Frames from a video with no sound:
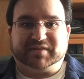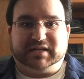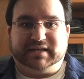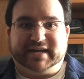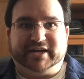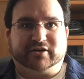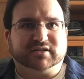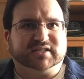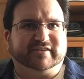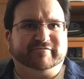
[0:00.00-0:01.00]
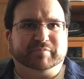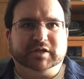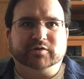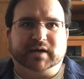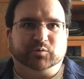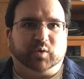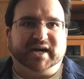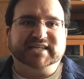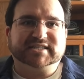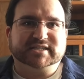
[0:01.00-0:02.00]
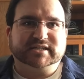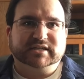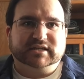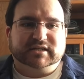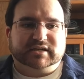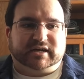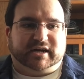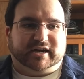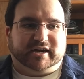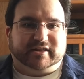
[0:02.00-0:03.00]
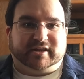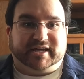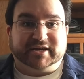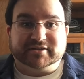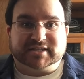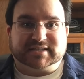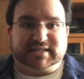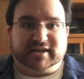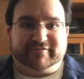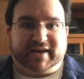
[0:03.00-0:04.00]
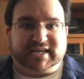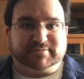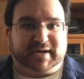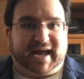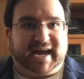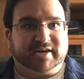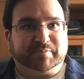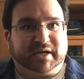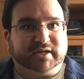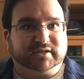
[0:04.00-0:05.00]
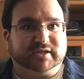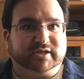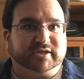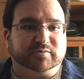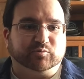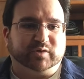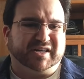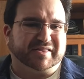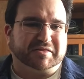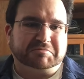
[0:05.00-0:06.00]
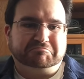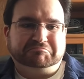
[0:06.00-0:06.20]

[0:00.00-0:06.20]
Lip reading: layers of blue and white. The hilt itself has been hand painted with